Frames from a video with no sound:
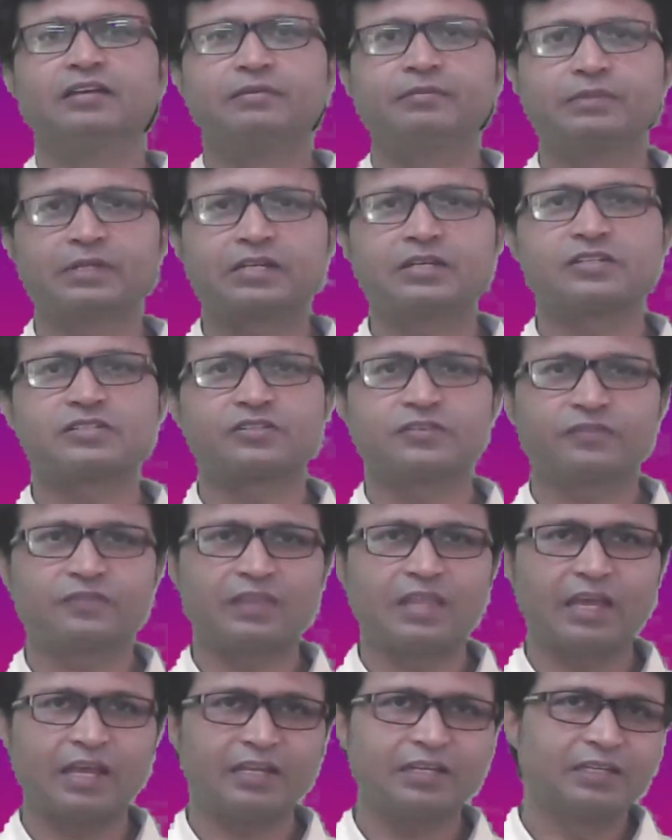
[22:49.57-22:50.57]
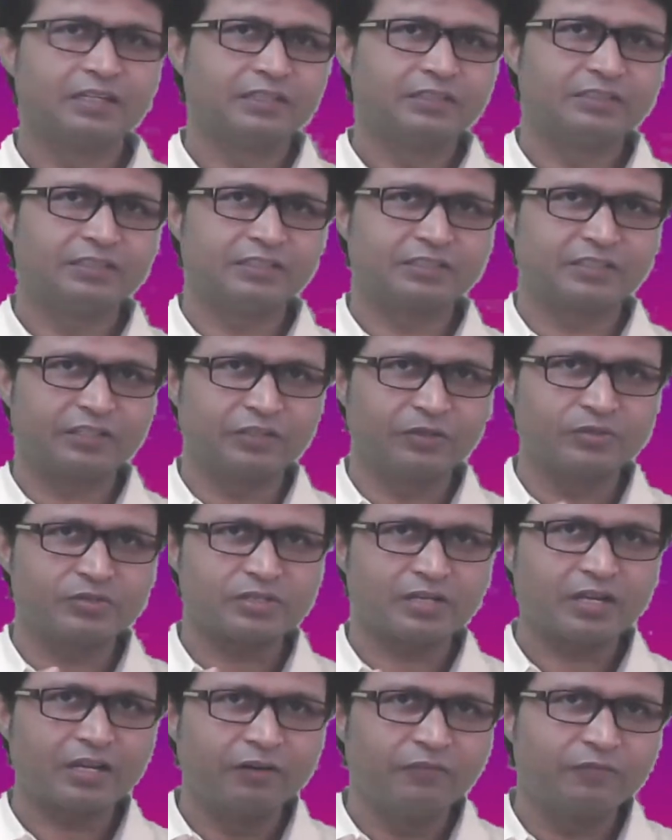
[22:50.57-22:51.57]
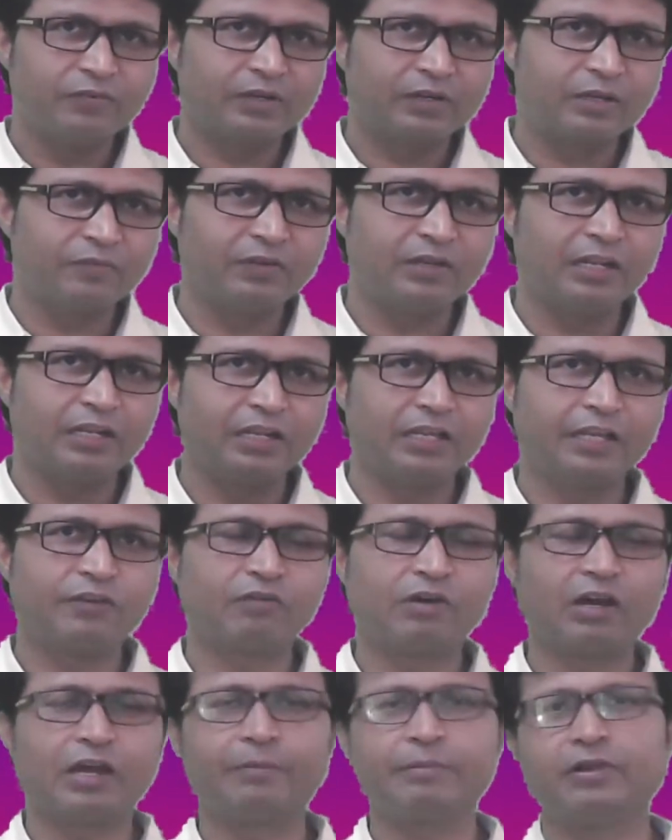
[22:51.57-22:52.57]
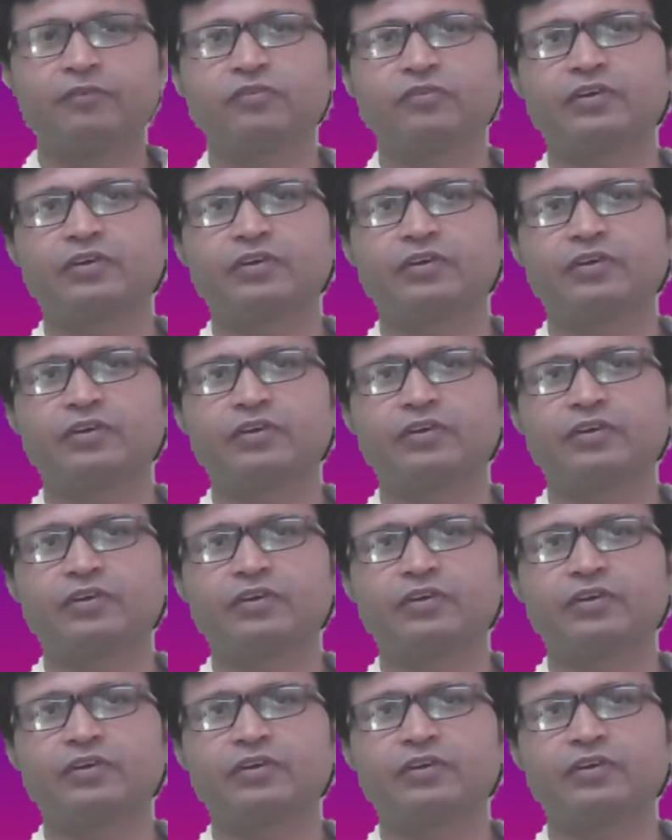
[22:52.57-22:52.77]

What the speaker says: because of that it gives a comfortable environment.